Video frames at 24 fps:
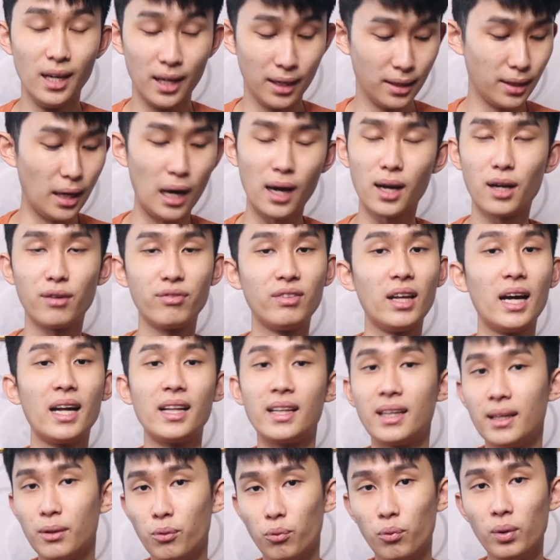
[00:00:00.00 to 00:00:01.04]
None of
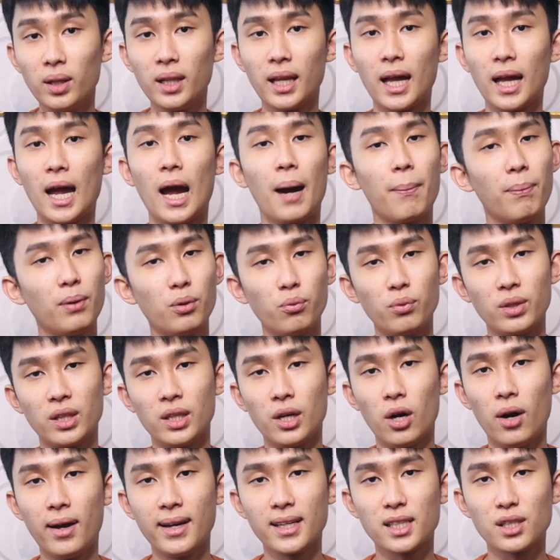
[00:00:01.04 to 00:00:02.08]
that will happen with the
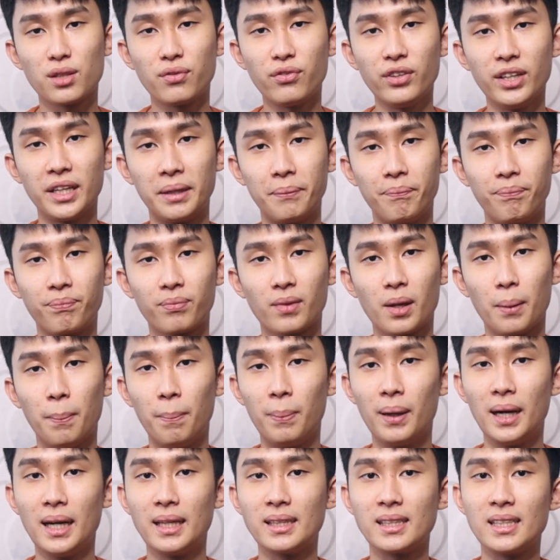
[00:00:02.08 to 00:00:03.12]
Onyx Free,
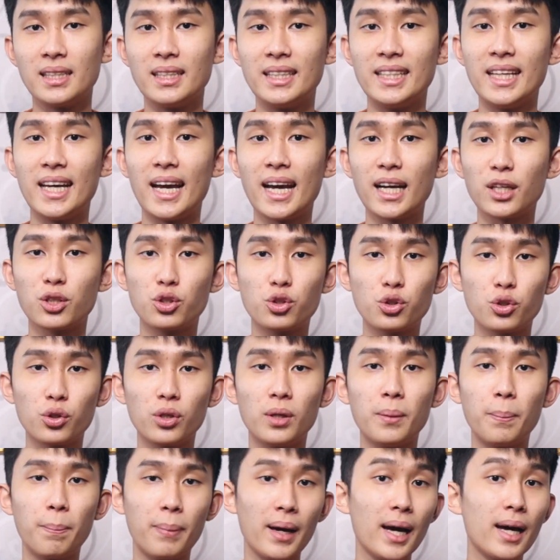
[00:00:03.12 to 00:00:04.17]
but the extra
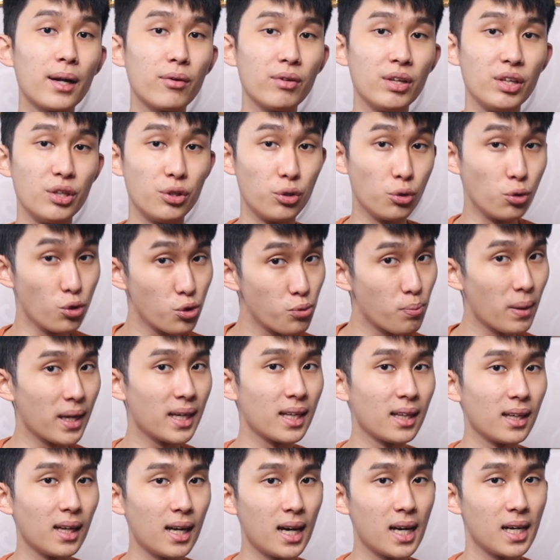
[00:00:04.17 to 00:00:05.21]
battery used by the
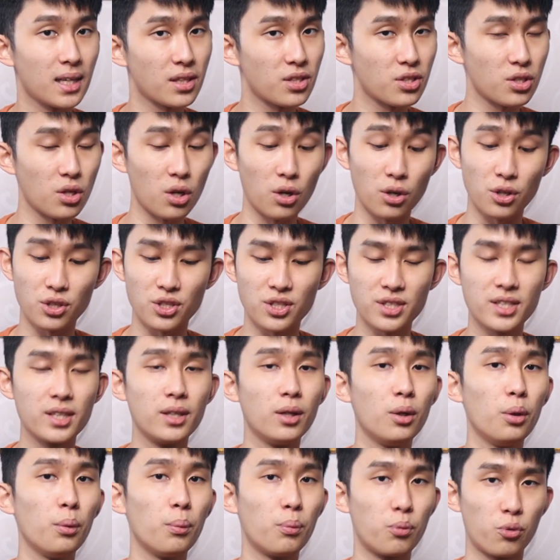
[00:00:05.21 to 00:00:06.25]
lights are
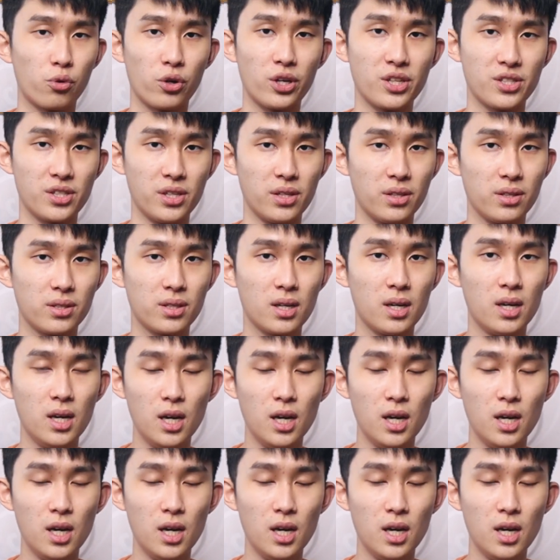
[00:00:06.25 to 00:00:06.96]
still present.